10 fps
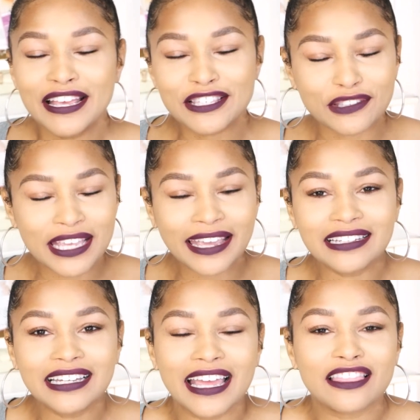So take
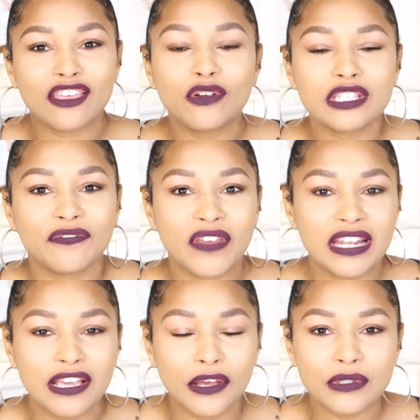a look at those
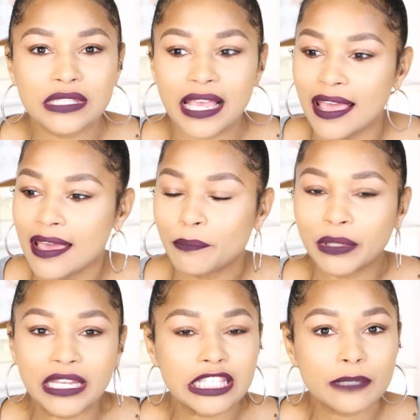videos and
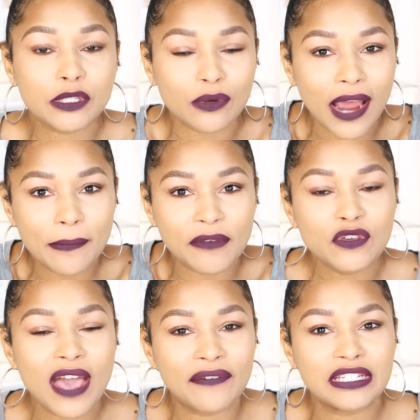please subscribe
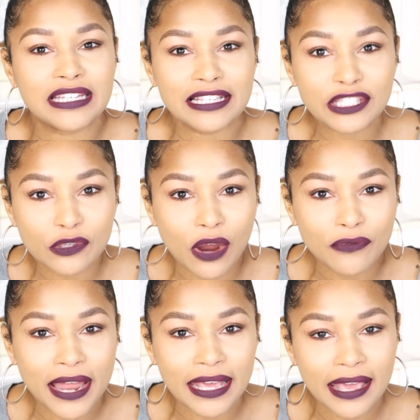if you haven't done so
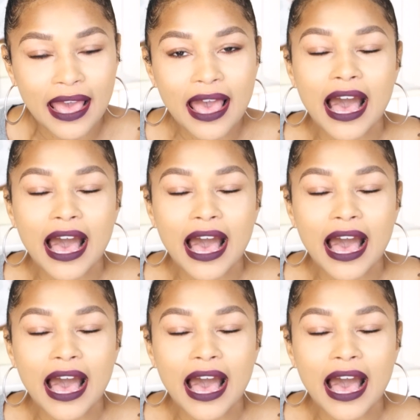already.